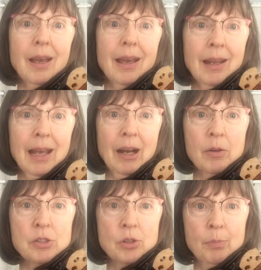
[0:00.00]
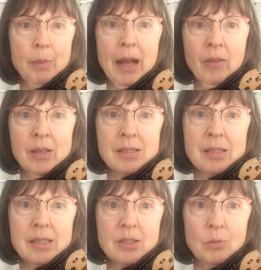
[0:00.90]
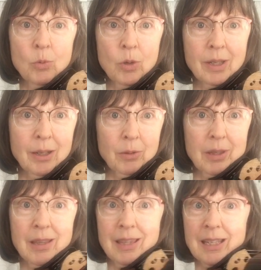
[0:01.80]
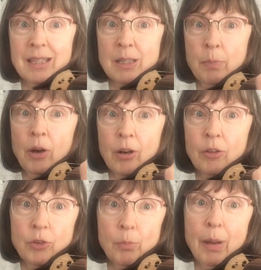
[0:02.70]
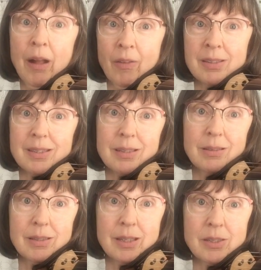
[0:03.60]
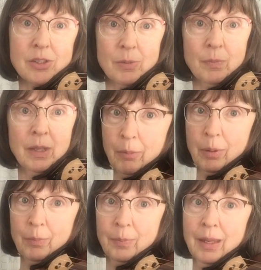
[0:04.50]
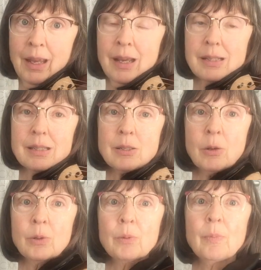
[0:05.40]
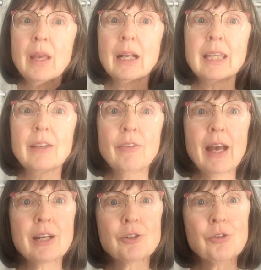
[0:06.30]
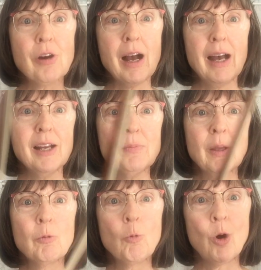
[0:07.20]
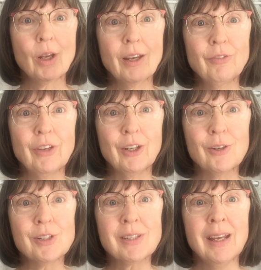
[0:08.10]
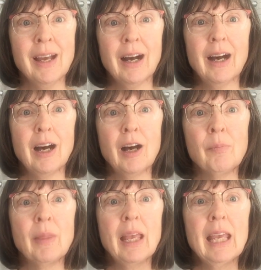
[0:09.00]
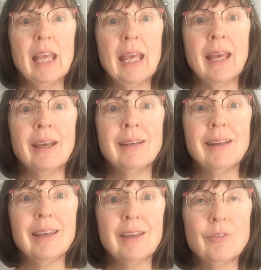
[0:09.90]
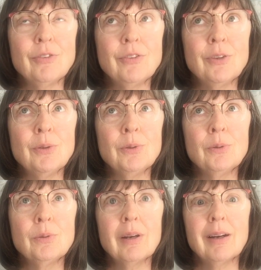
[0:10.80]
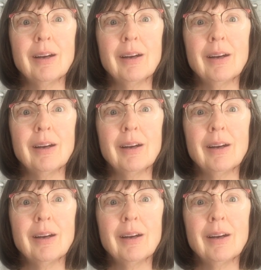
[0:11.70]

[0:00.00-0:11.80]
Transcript: and how is your balance system working, that this is part of your balance system. So give that a try, walking fingers. And if you